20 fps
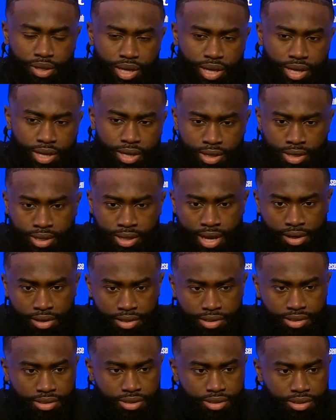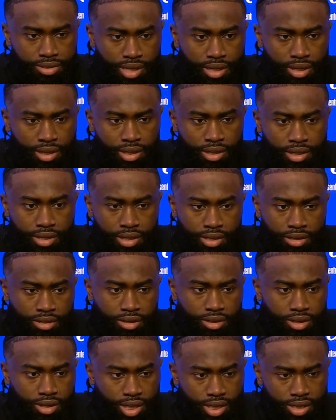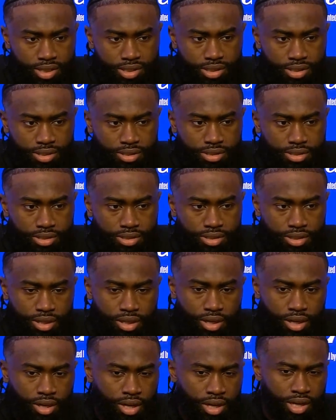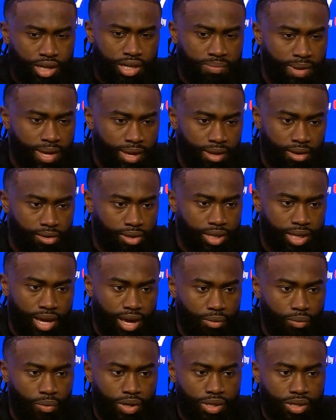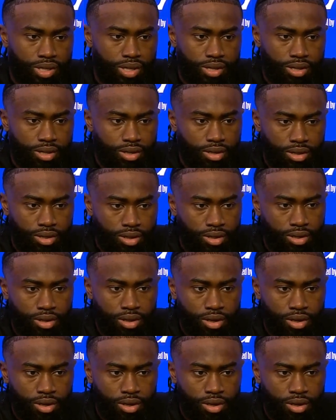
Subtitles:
and now this is his second year in a sense. Ime only had 1 year.